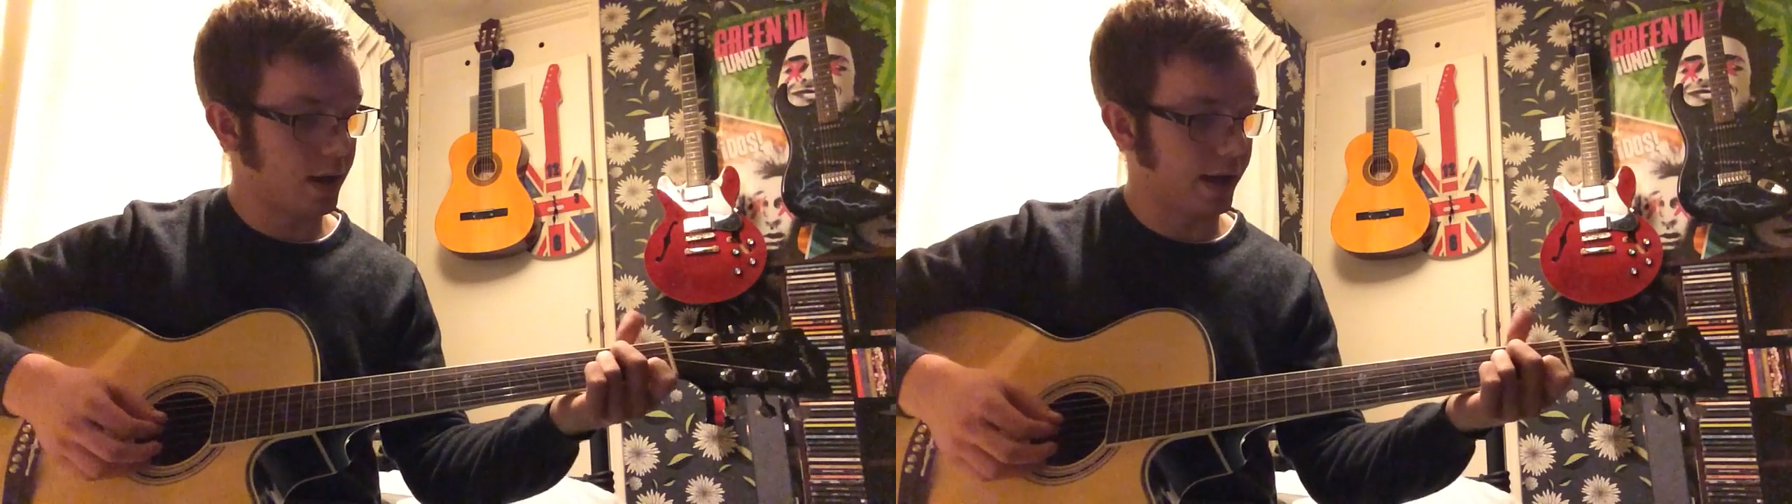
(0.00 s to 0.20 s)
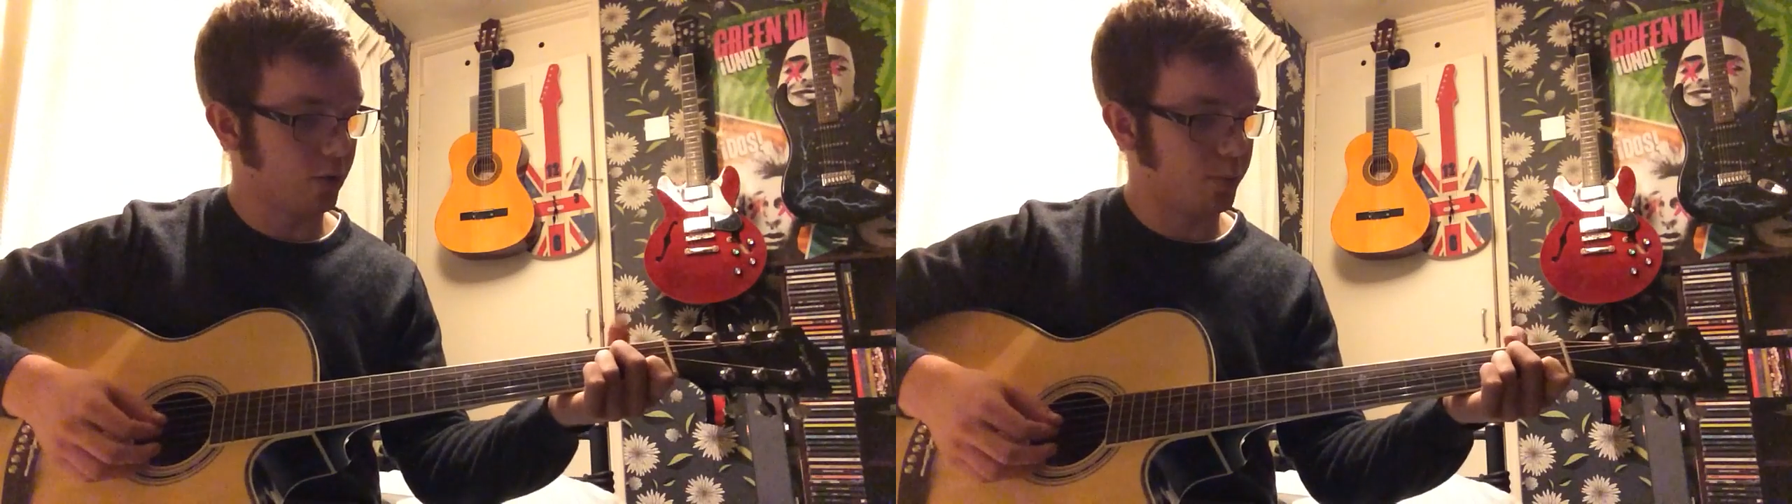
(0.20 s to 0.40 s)

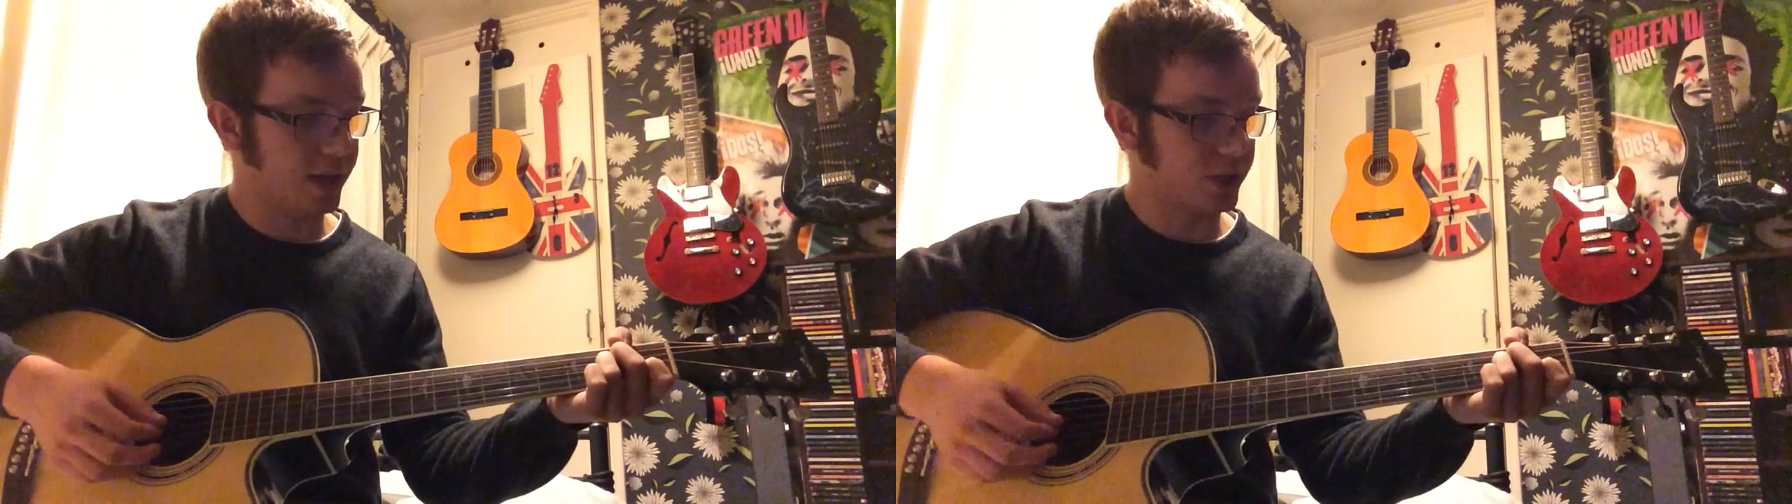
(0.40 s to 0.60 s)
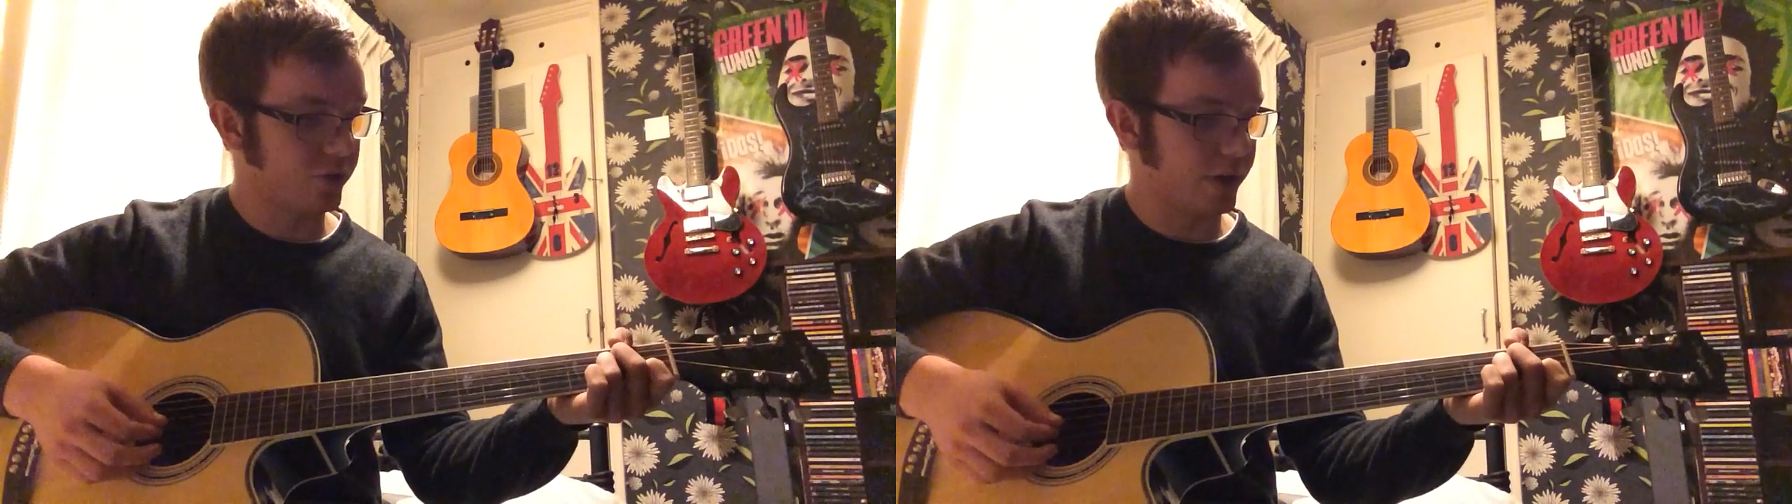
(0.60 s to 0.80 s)
and your
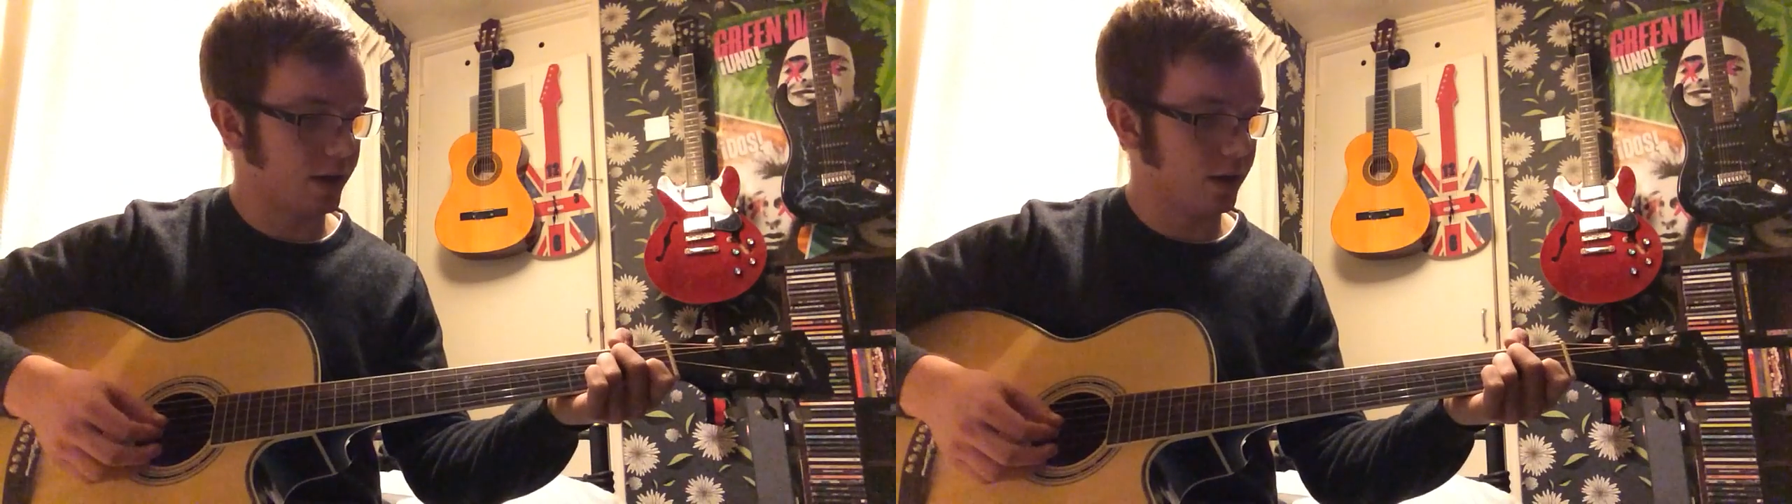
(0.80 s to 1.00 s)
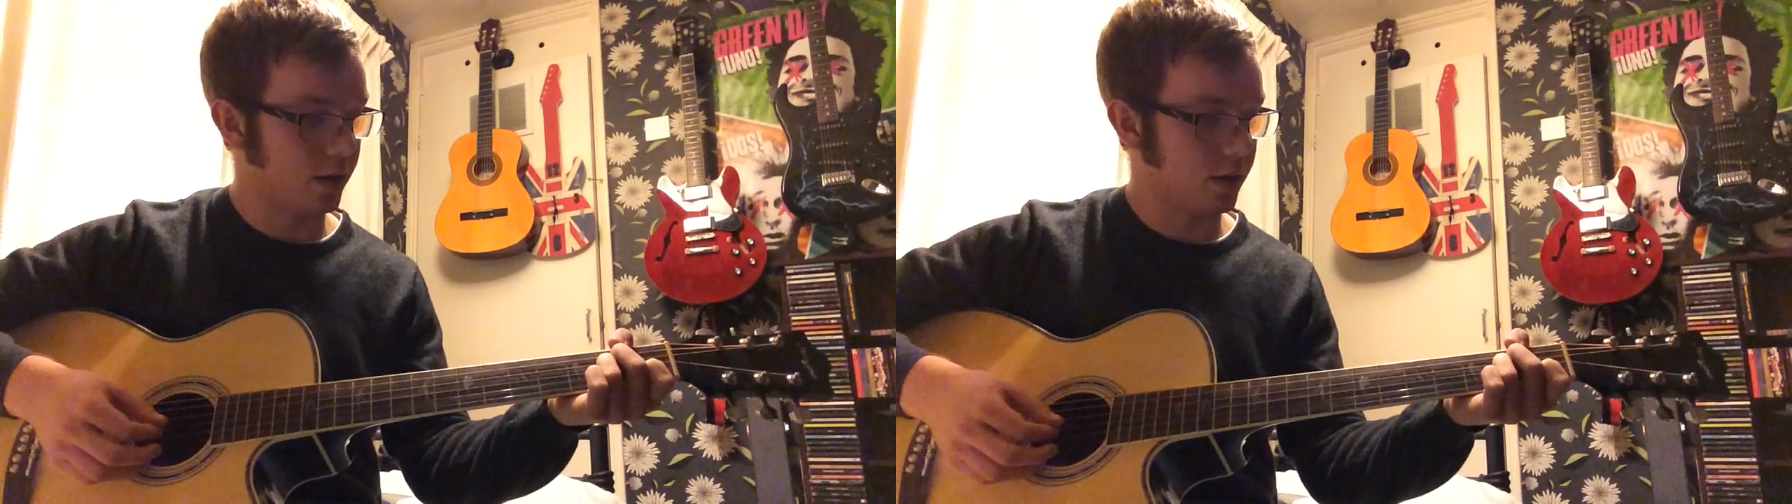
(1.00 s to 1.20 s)
B
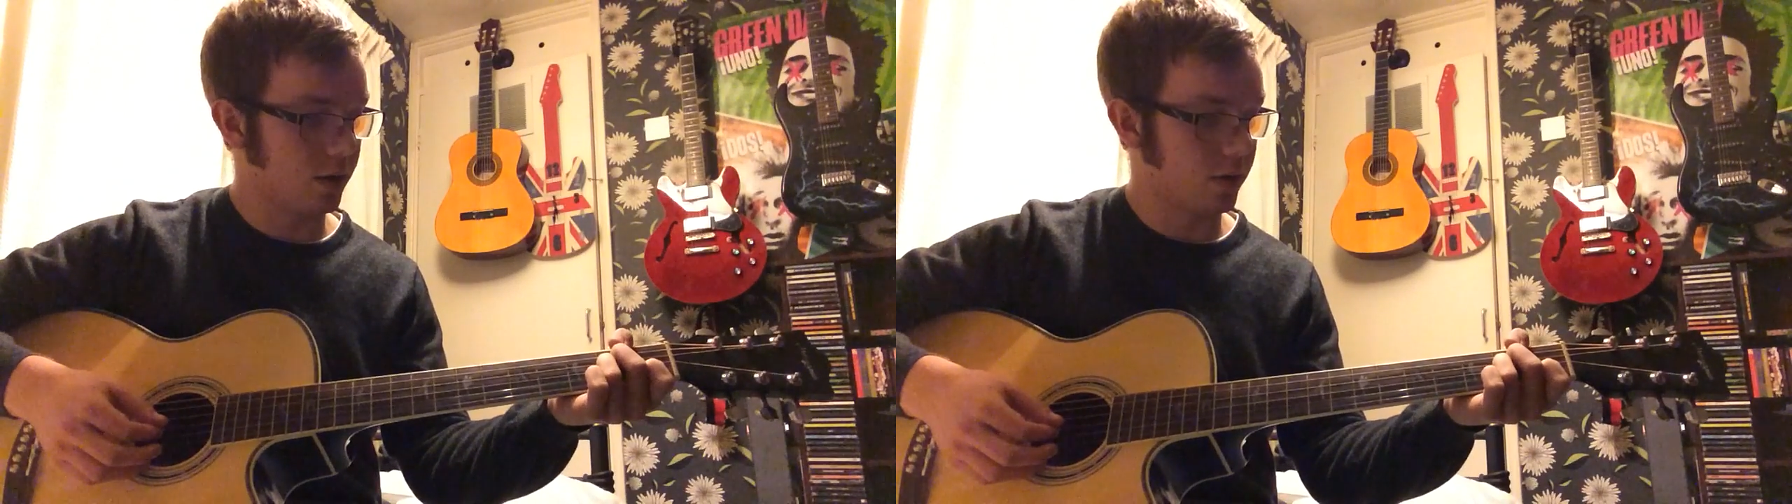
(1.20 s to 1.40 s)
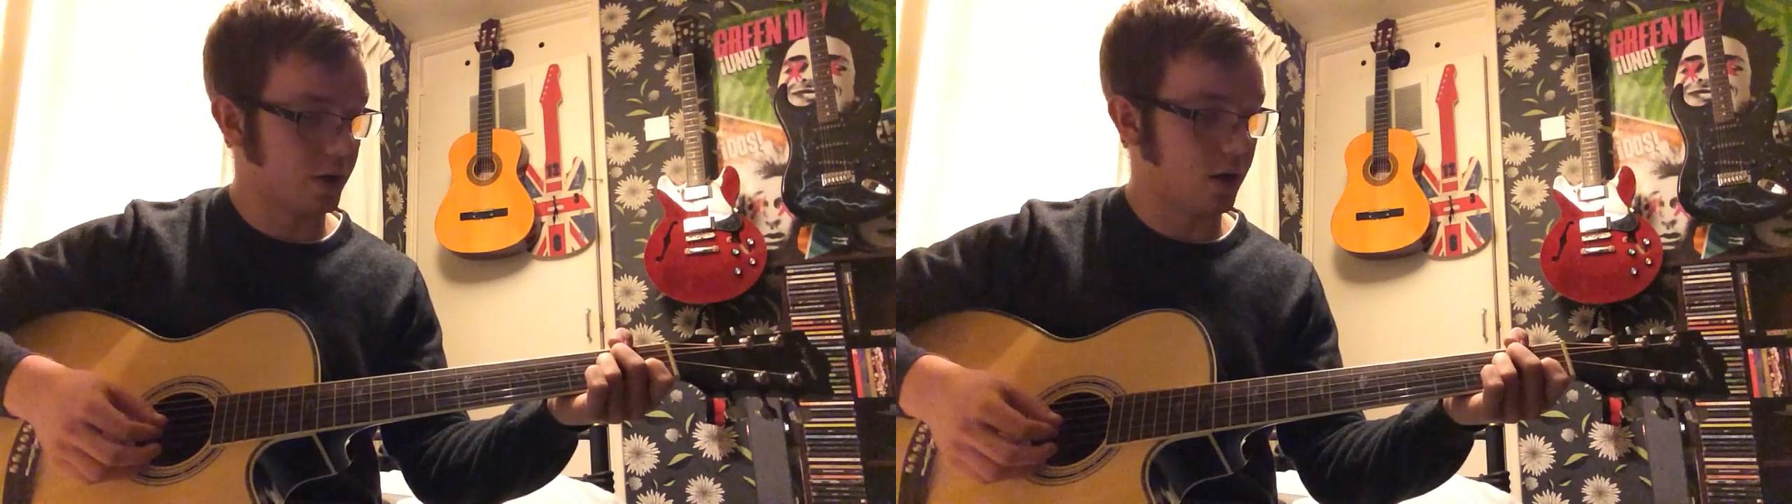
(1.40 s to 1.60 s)
string
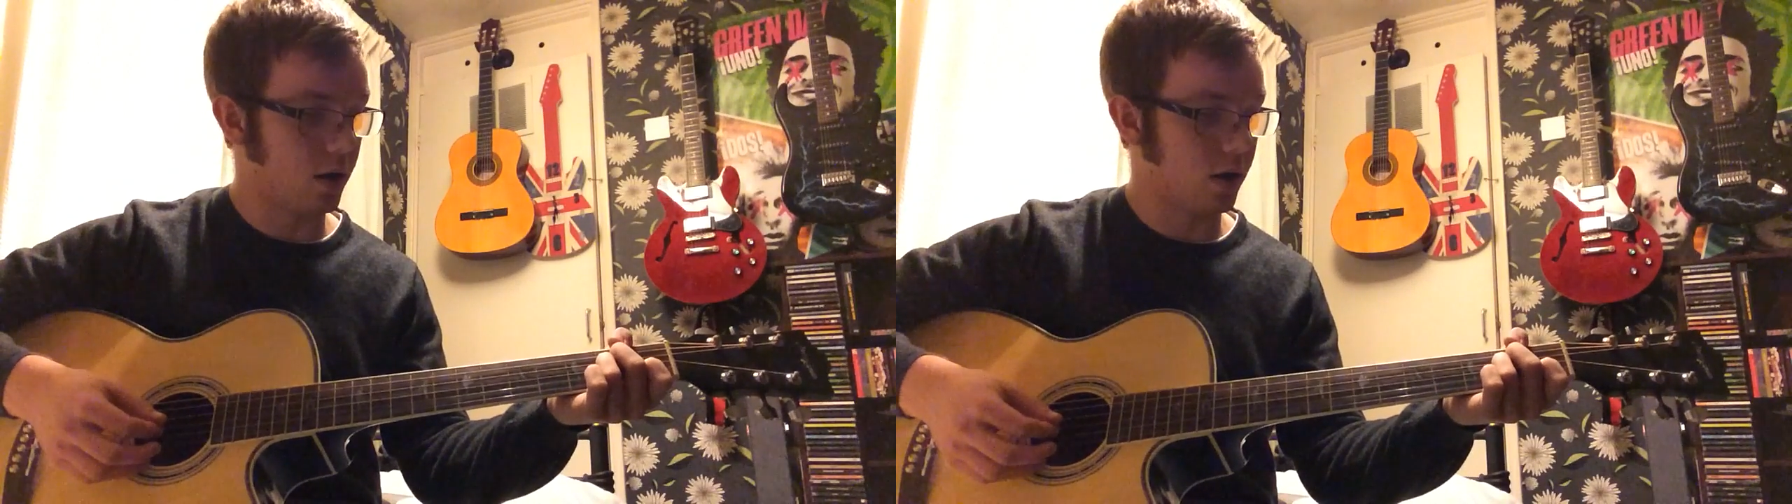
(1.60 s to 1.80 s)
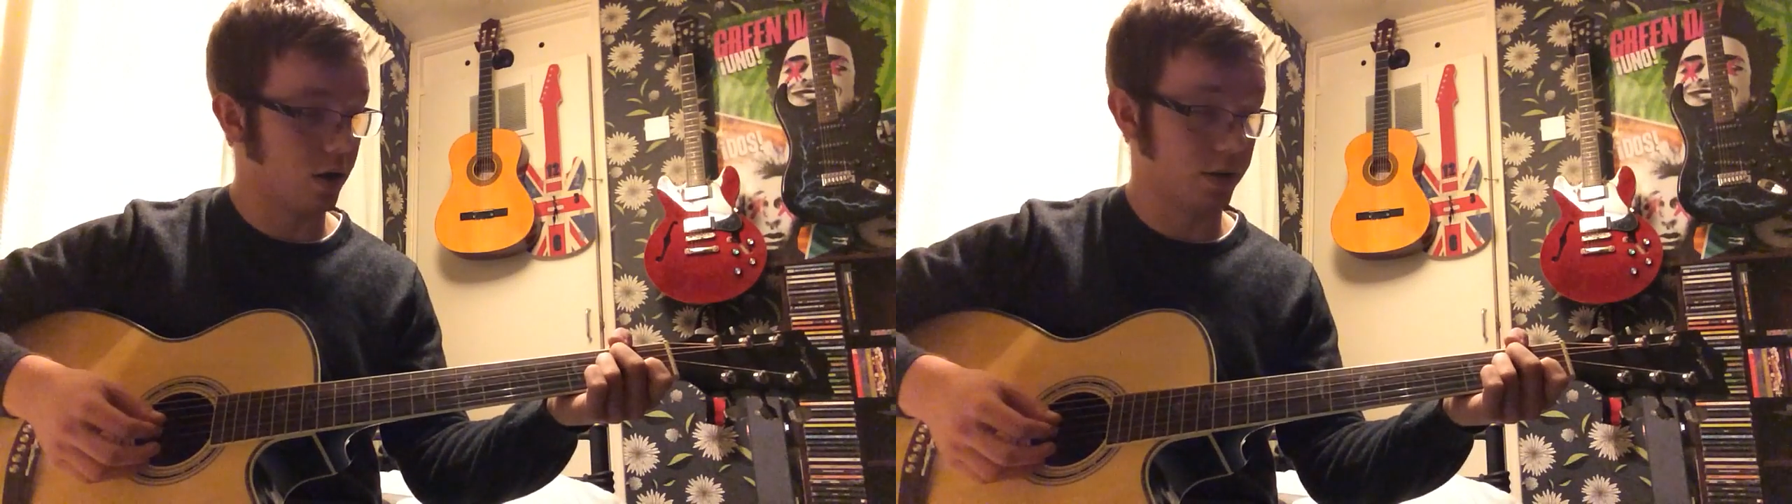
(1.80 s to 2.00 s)
on
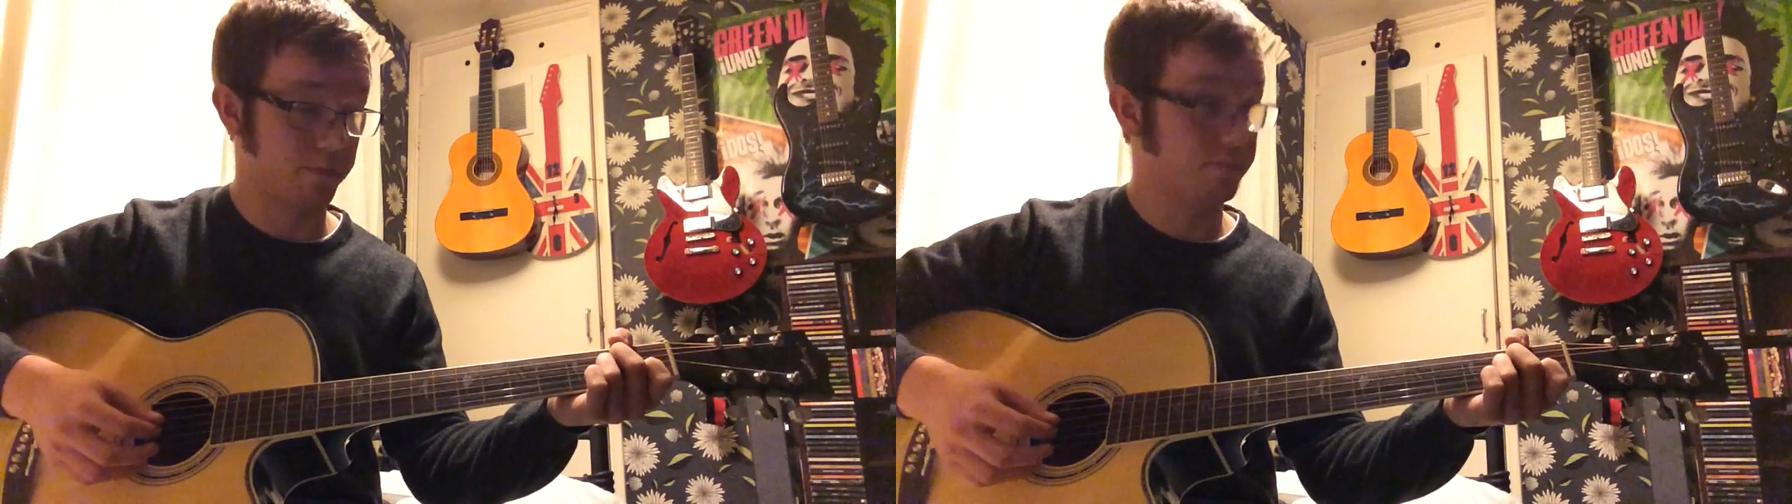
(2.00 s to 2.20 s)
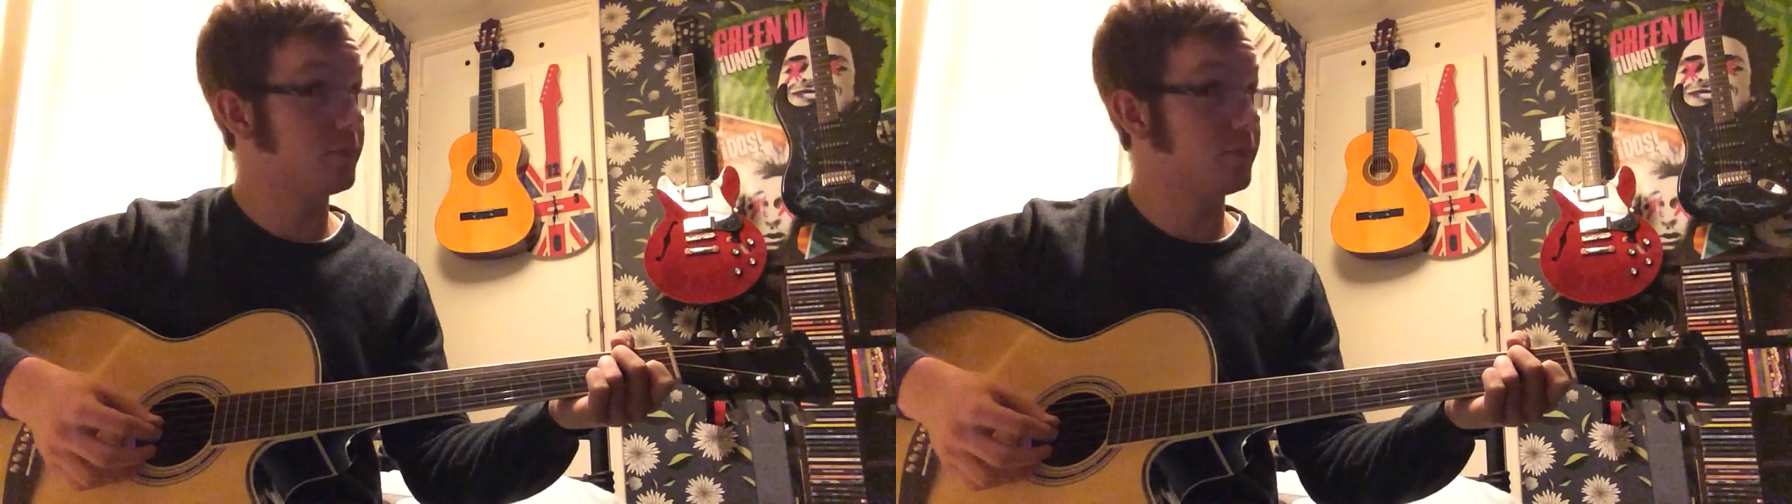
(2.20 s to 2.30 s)
the